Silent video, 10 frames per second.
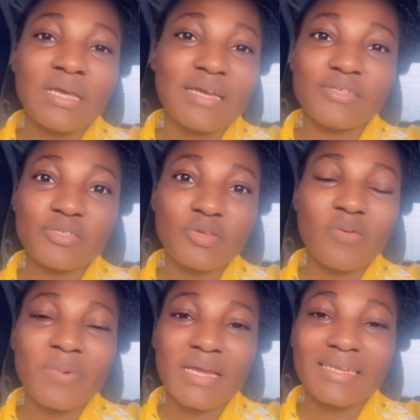I just
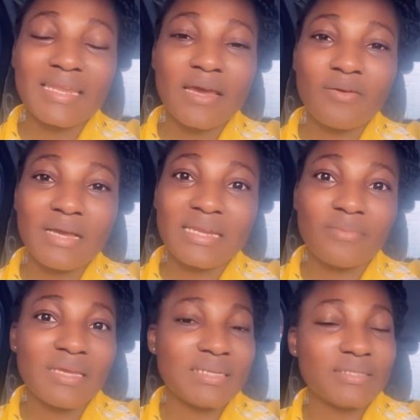got back now and
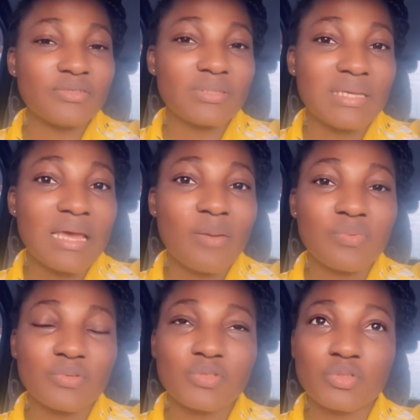I'm heading to the
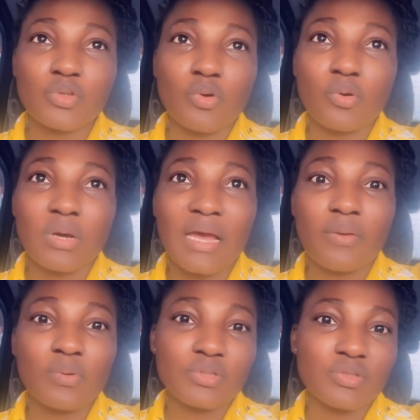Apple store. I
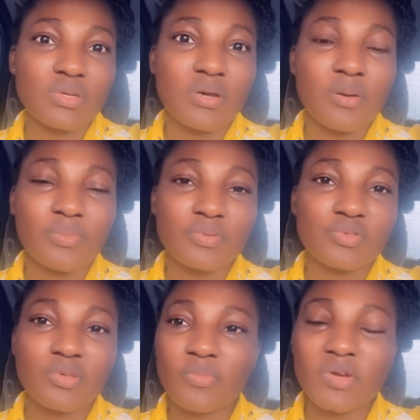want to help
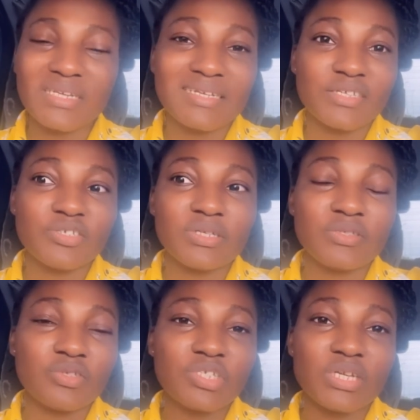someone in Nigeria
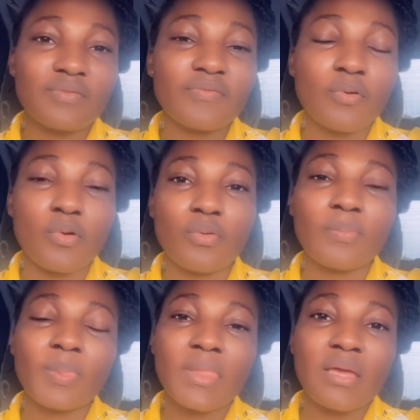to check for
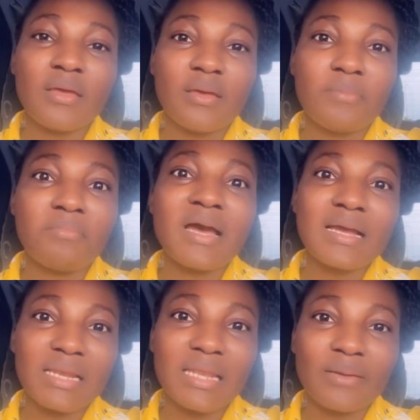
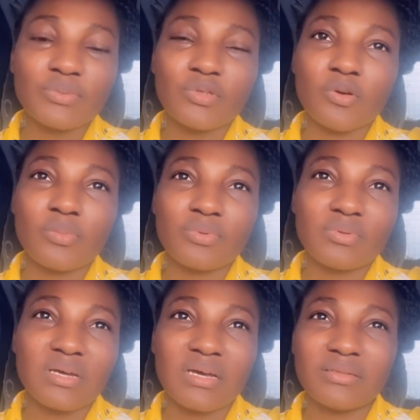Mac laptop,
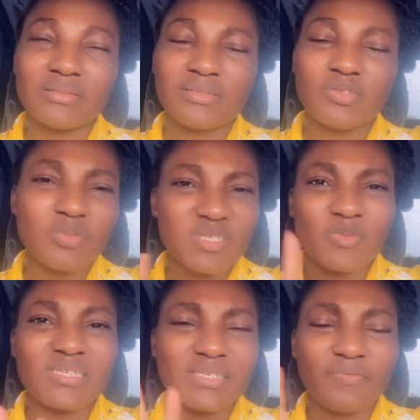and to be
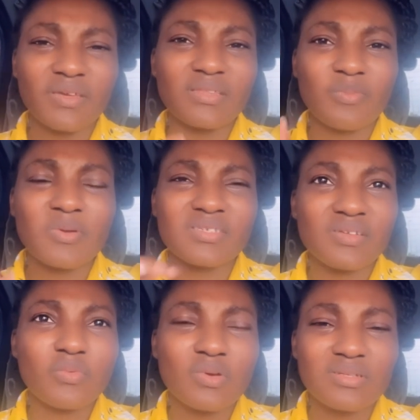specific, the
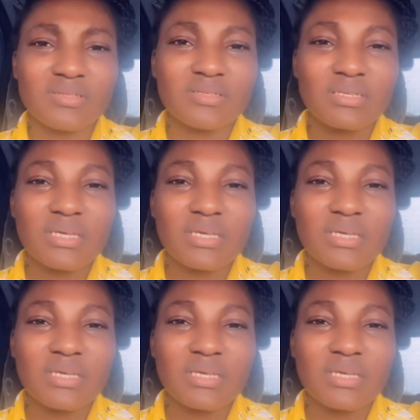person wants